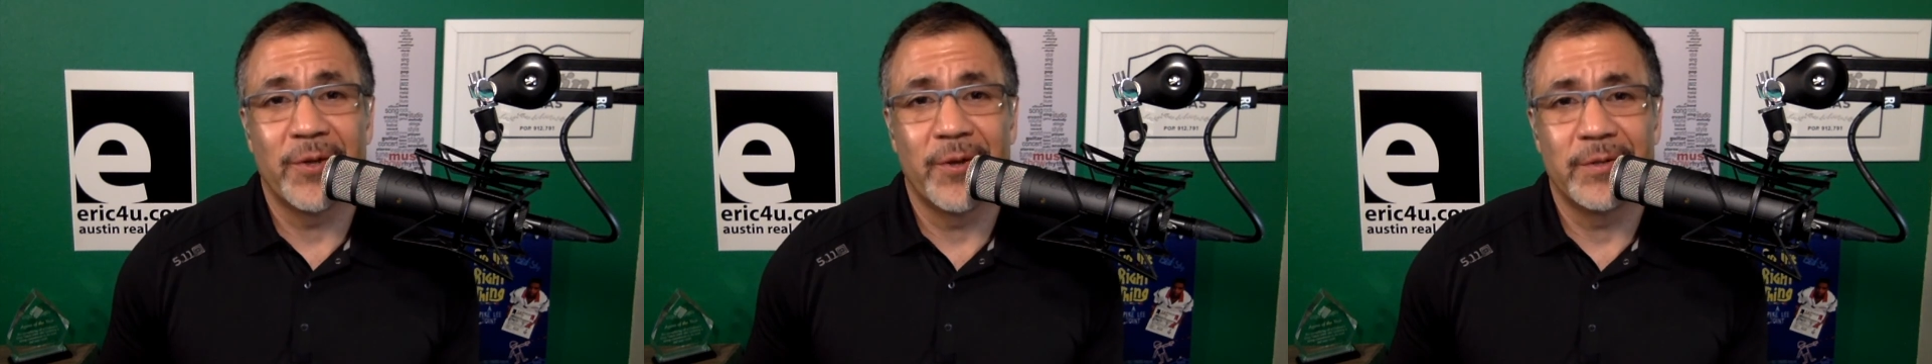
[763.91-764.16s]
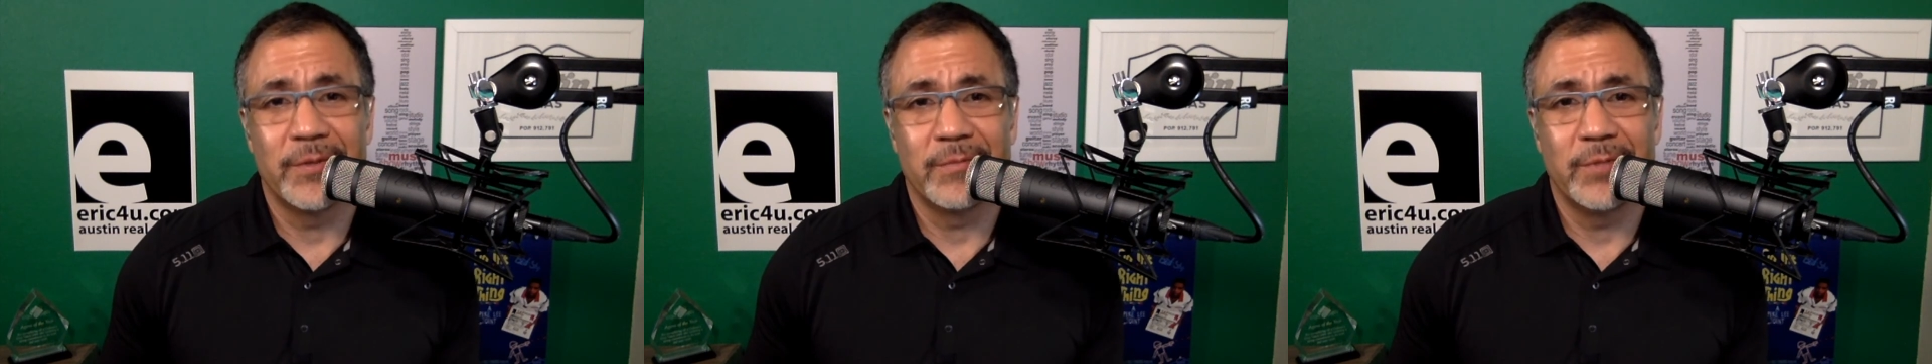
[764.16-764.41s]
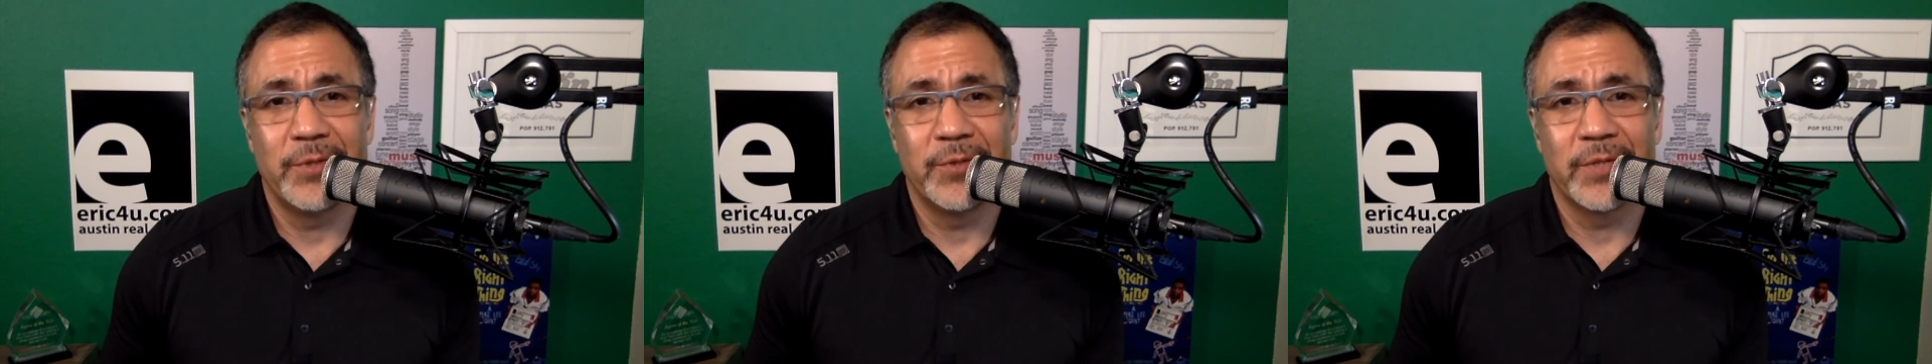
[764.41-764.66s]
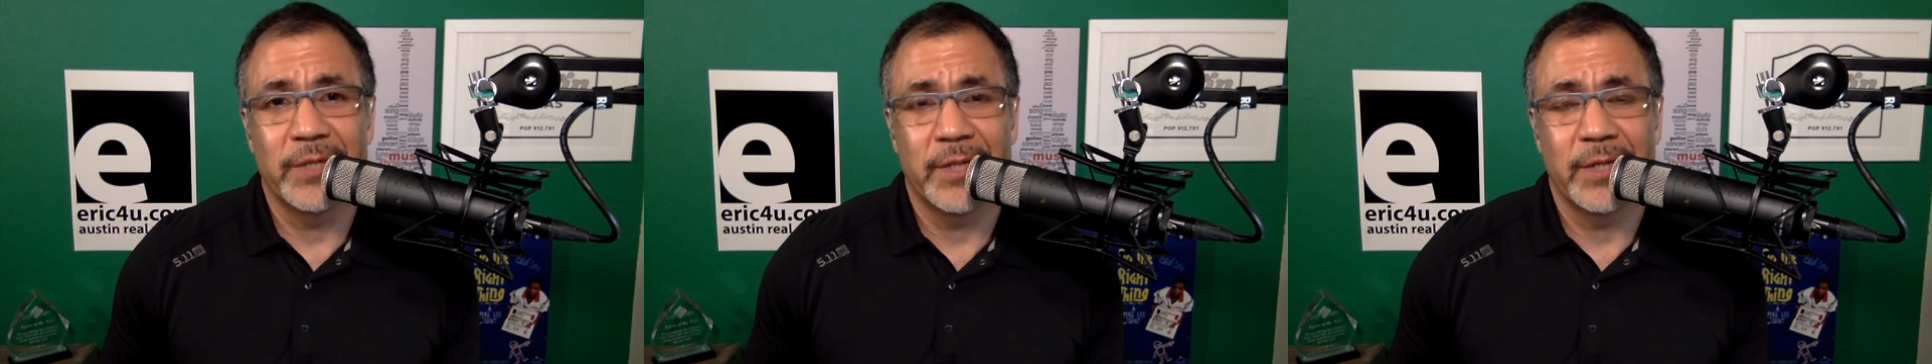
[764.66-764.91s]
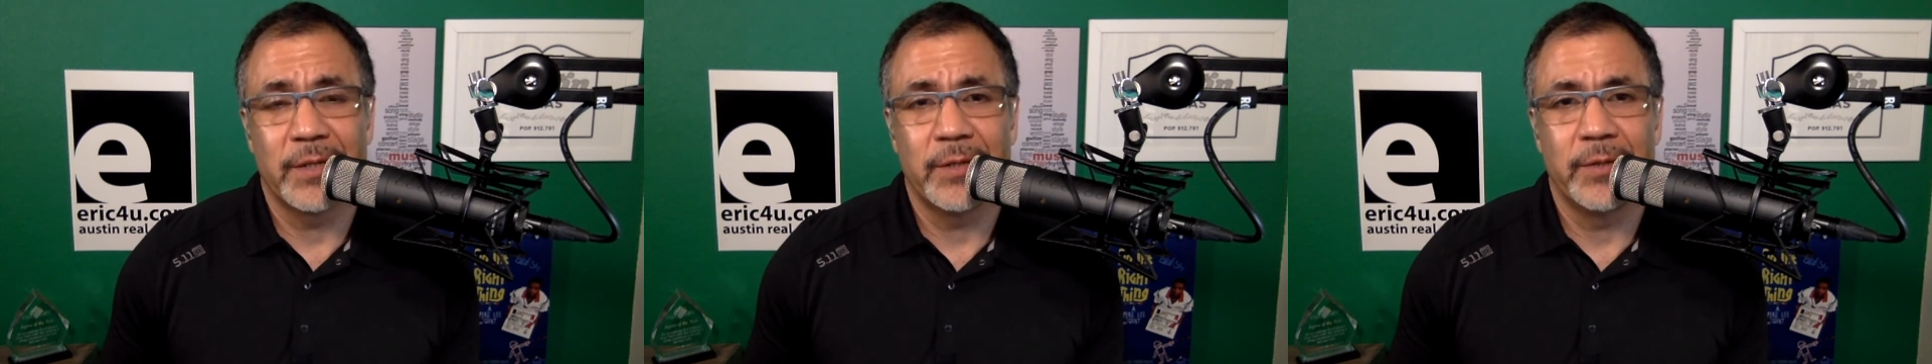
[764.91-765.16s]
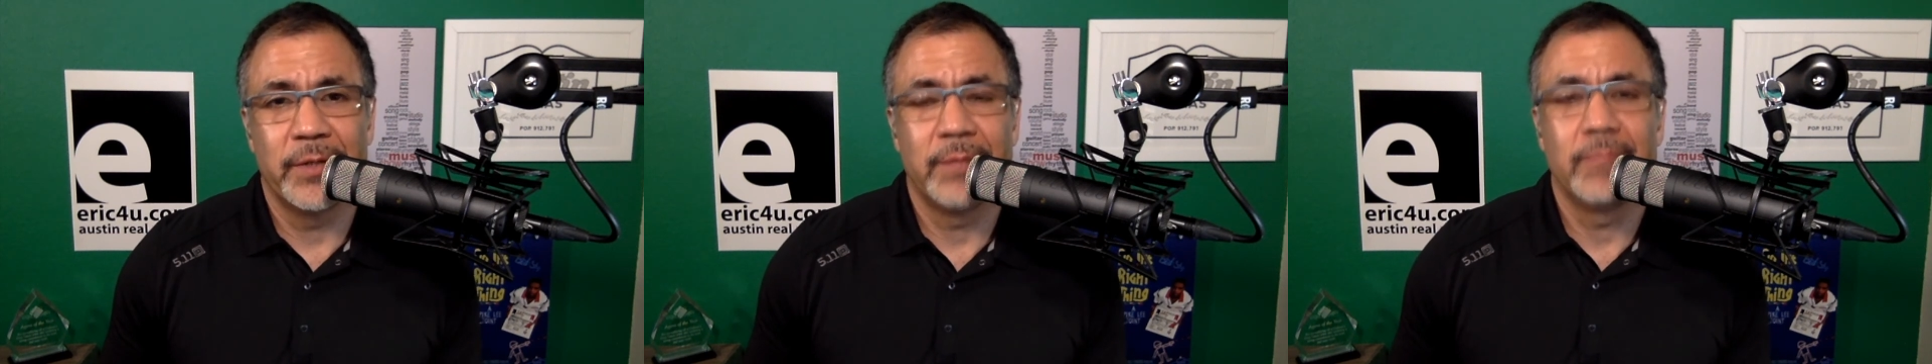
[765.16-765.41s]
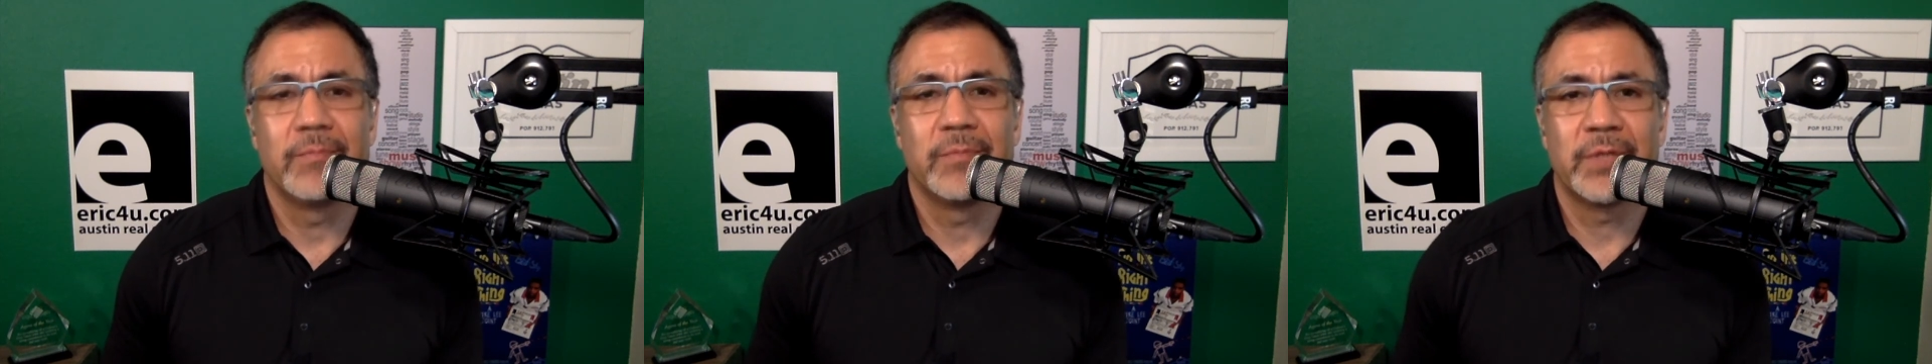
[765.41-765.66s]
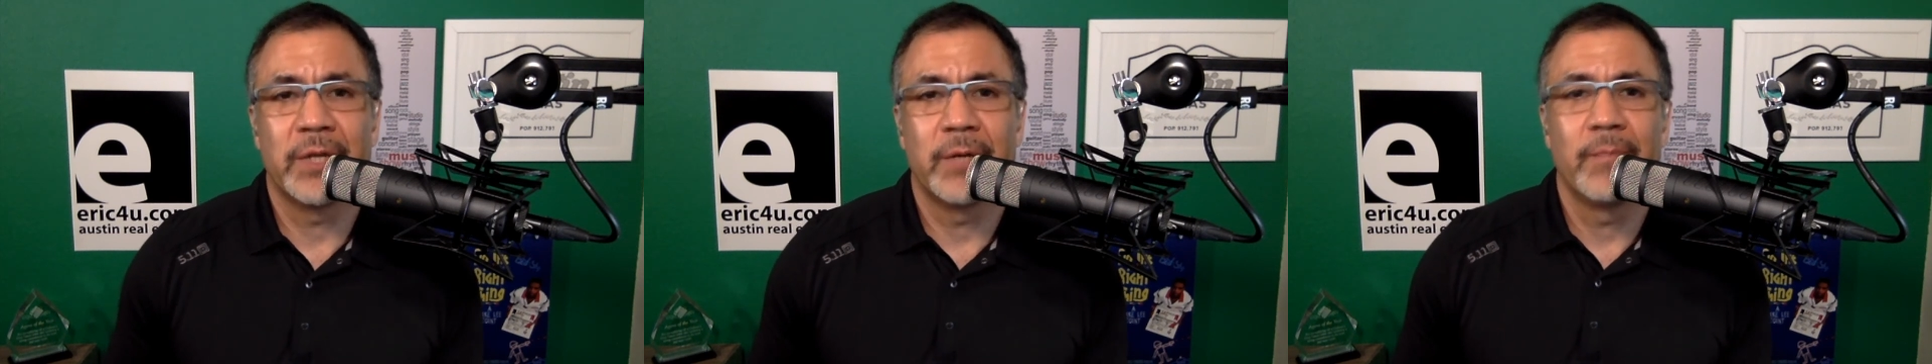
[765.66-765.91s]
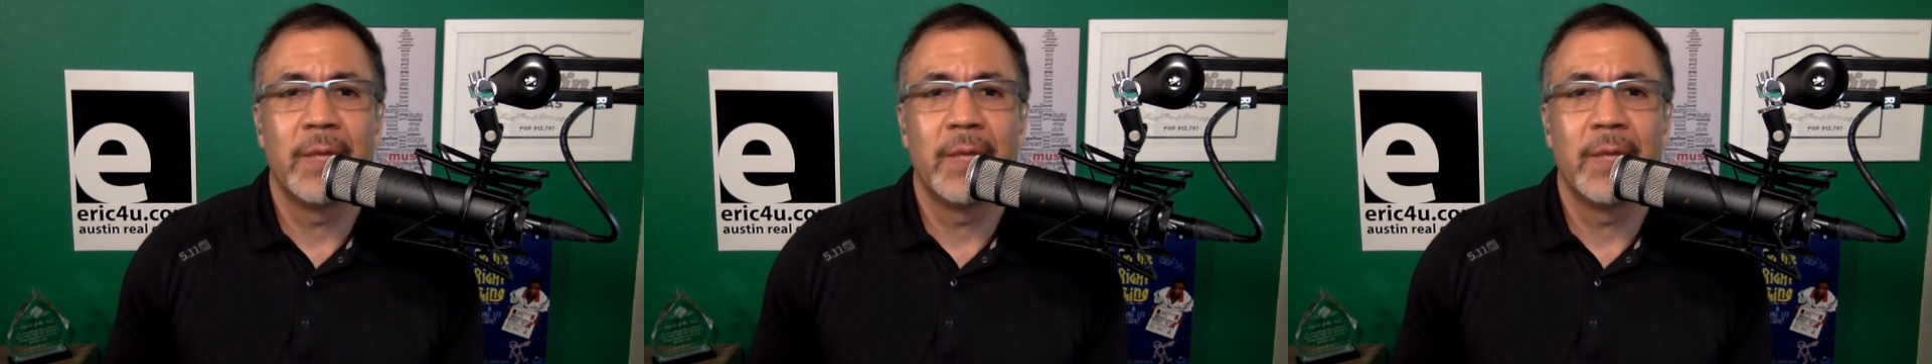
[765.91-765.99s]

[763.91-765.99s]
aren't usually included. So